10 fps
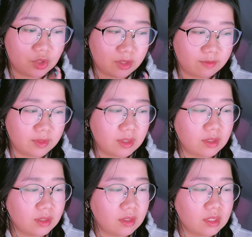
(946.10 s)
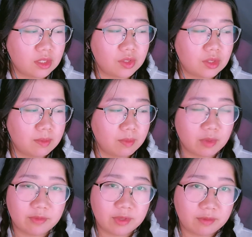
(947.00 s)
shifted, because it used to
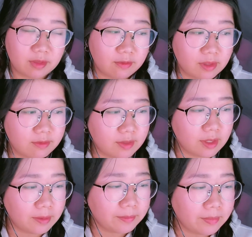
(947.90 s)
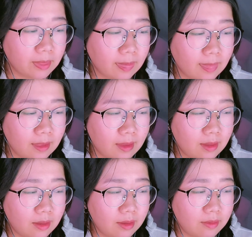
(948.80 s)
be more 50-50.
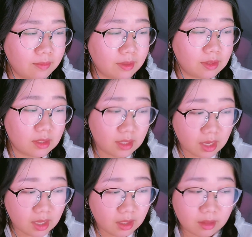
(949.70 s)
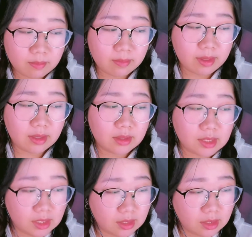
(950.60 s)
But today,
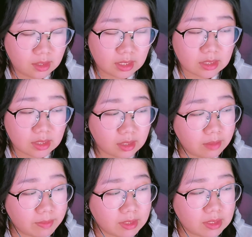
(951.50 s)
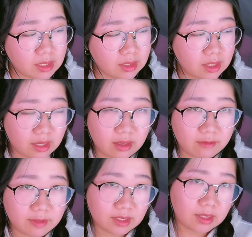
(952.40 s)
my T is 90%,
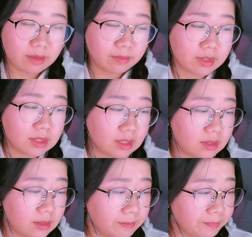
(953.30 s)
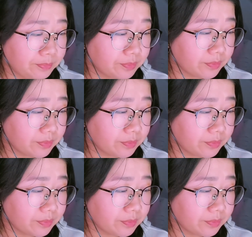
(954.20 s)
F is 10%.